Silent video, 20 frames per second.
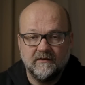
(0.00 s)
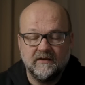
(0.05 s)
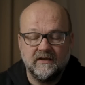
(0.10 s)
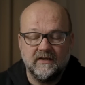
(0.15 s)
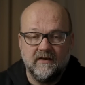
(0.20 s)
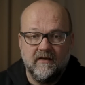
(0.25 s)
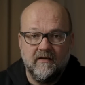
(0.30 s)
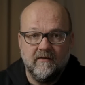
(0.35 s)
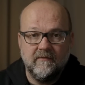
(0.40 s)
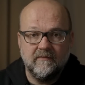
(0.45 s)

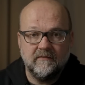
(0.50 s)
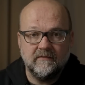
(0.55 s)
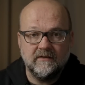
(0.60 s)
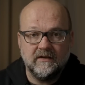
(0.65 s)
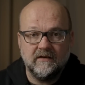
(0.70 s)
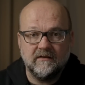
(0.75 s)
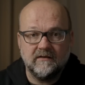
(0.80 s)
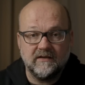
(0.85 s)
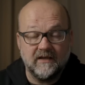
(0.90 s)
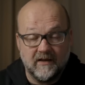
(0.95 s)
in
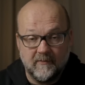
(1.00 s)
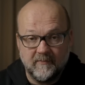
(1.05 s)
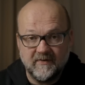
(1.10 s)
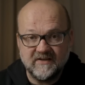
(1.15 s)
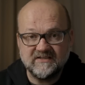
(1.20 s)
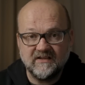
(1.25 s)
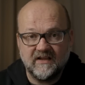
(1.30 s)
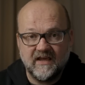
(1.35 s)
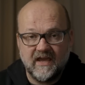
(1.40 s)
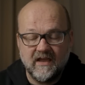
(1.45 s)

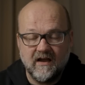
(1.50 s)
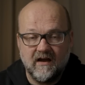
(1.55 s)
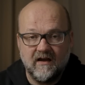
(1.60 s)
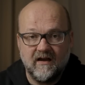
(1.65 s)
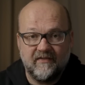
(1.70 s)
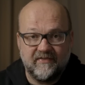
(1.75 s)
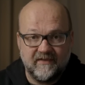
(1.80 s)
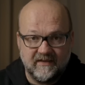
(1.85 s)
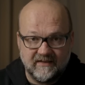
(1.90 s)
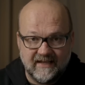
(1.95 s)
Gigapixel
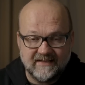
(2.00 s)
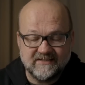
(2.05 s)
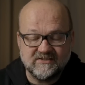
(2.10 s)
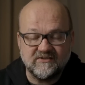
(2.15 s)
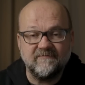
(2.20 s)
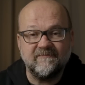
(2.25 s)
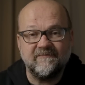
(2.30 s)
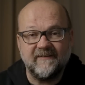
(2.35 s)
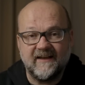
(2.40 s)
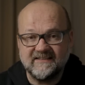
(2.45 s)
AI. I think that's
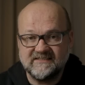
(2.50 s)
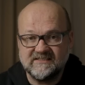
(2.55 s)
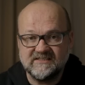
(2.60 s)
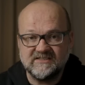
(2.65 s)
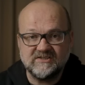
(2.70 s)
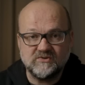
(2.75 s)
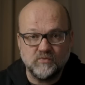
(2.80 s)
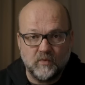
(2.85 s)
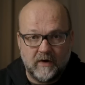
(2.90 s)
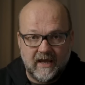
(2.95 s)
the
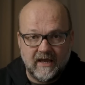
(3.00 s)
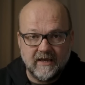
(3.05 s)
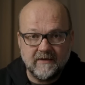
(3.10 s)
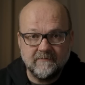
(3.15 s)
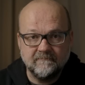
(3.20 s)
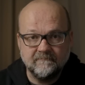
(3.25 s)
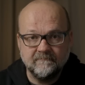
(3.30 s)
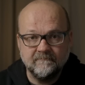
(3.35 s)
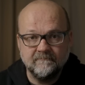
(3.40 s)
fastest way.